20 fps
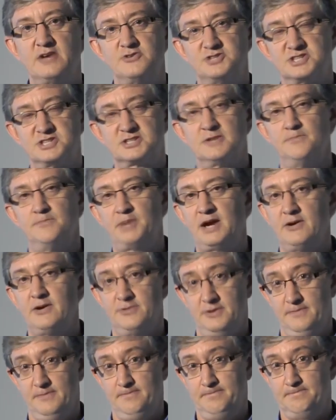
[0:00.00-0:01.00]
just compare
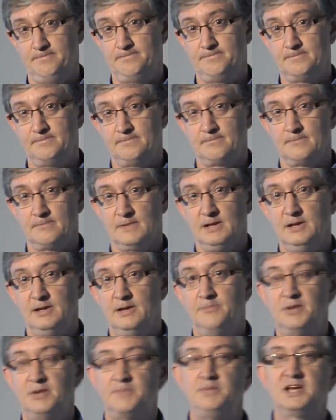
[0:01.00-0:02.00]
them.
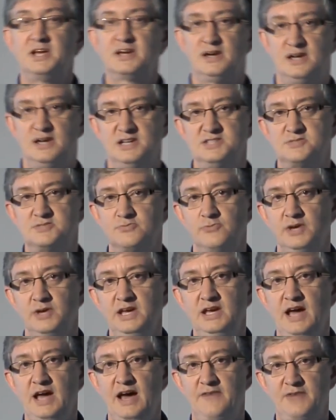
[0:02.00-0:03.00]
But because
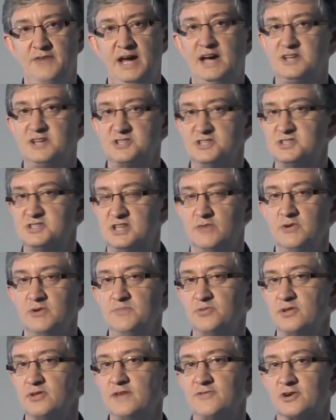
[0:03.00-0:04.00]
we have hashes that we
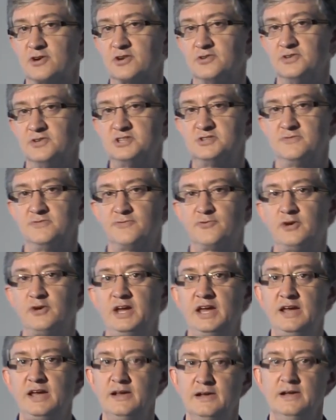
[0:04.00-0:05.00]
believe are
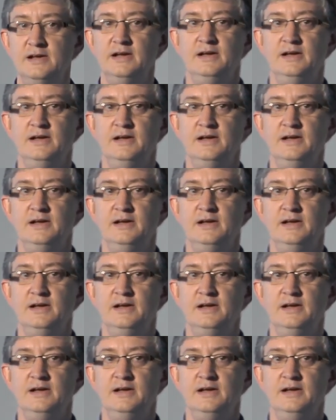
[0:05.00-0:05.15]
collision-free,